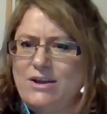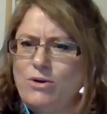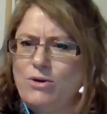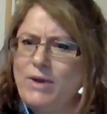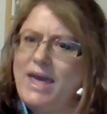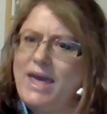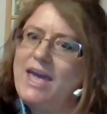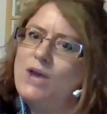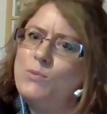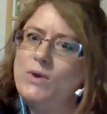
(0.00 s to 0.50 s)

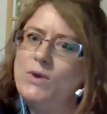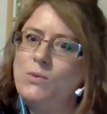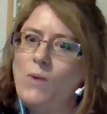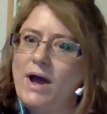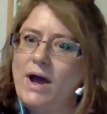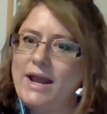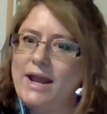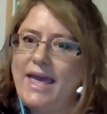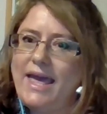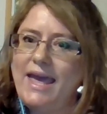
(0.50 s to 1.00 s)
okay, we
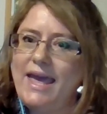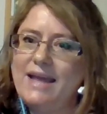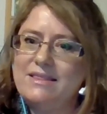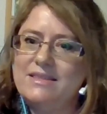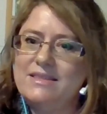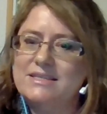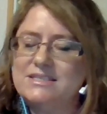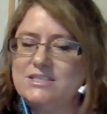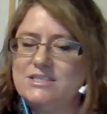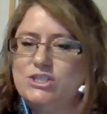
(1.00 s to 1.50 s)
want to add
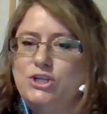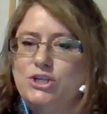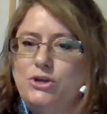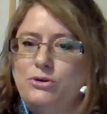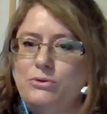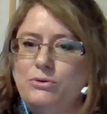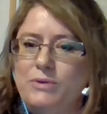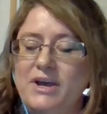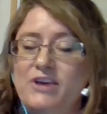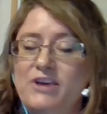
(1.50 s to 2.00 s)
this
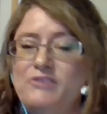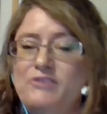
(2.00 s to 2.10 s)
new